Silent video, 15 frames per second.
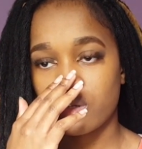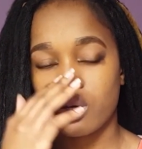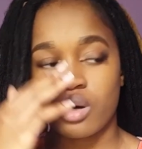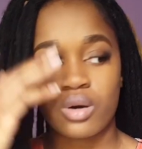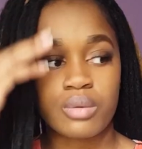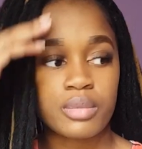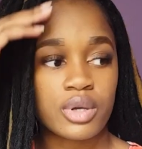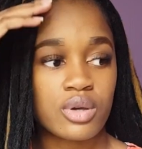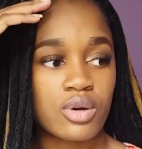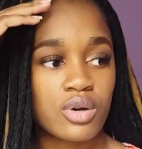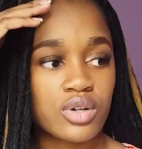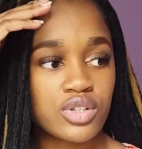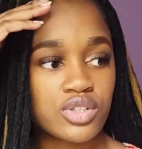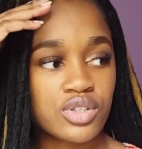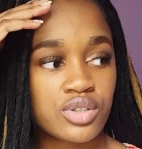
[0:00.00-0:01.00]
oh my
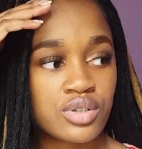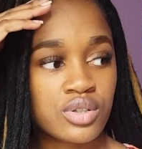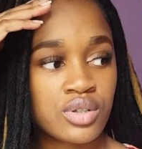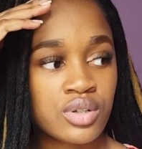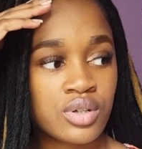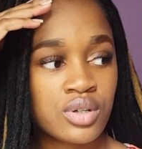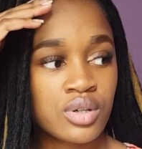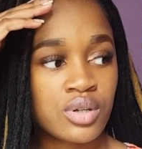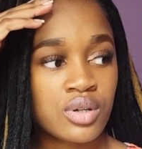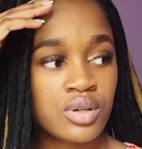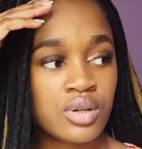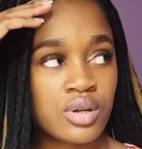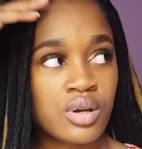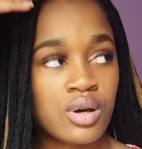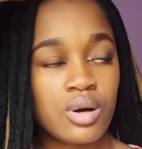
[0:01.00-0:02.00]
gosh.
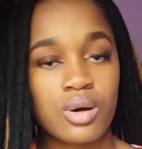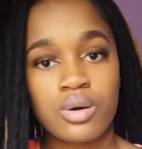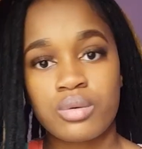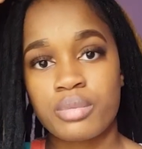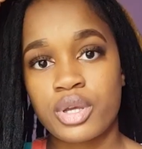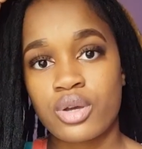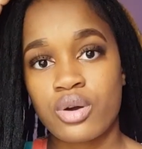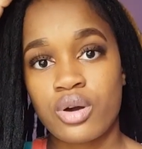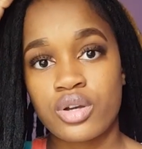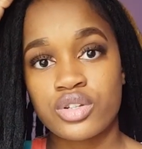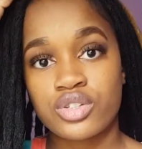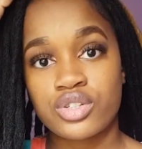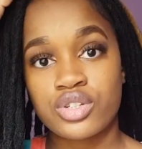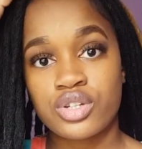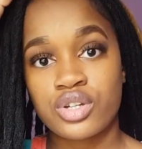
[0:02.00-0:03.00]
Oh my gosh.
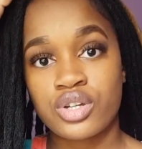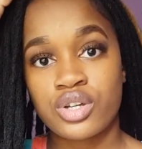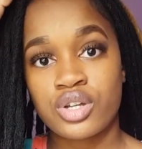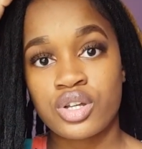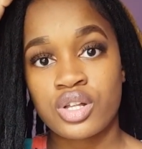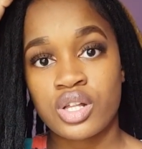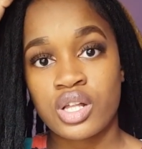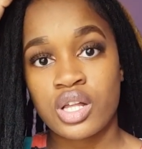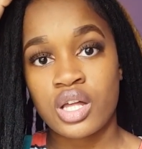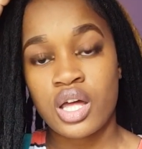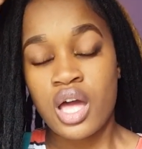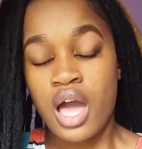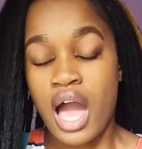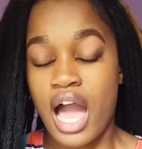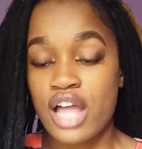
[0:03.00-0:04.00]

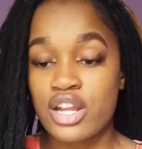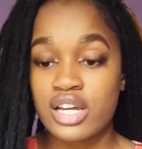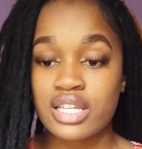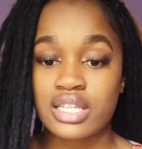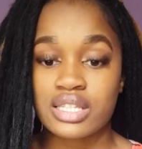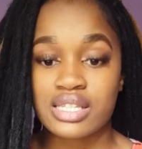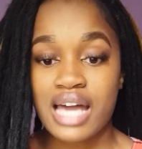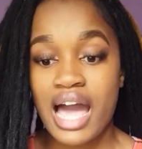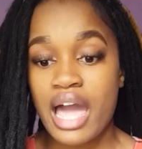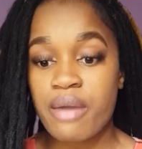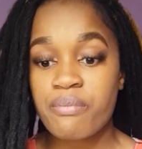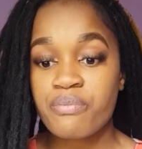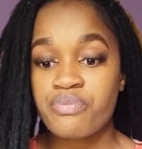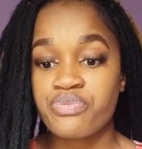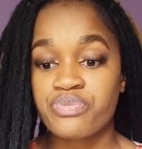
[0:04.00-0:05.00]
I look at the time,
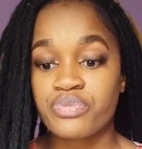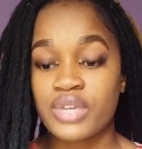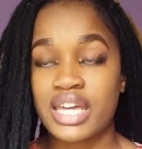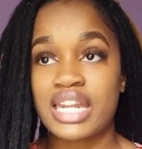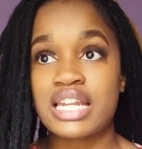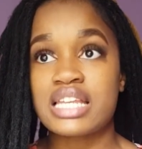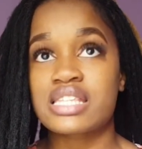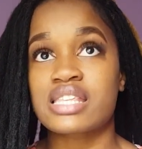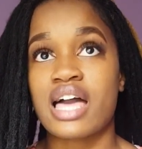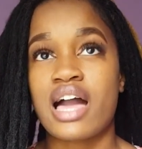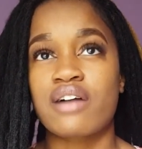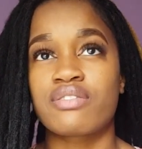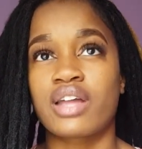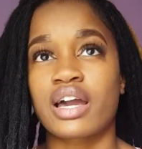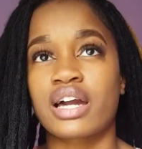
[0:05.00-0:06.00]
and at least I
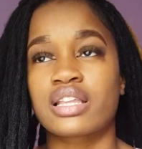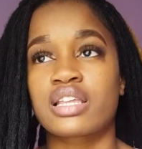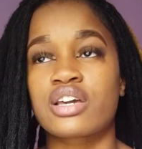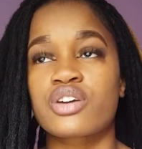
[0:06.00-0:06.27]
have like, I think